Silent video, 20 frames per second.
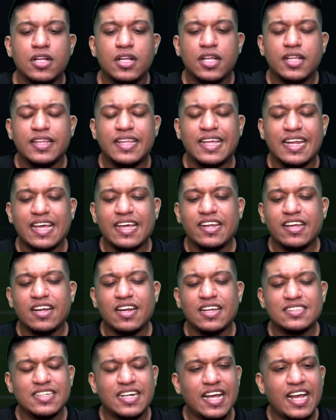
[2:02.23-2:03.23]
then I
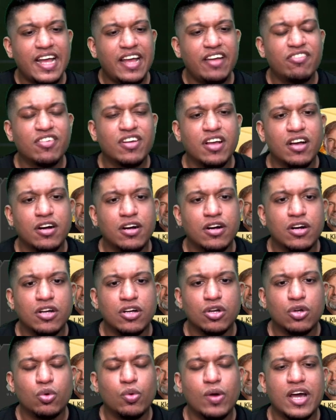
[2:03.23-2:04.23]
realized that I have
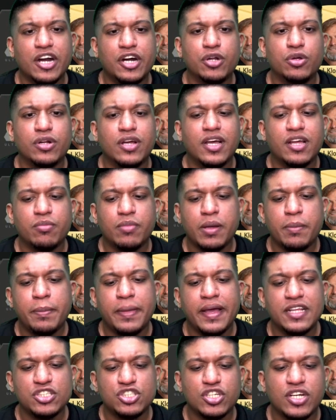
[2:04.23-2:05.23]
Quaradona on my
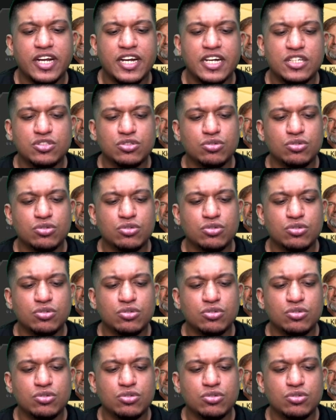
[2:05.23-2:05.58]
bench, right?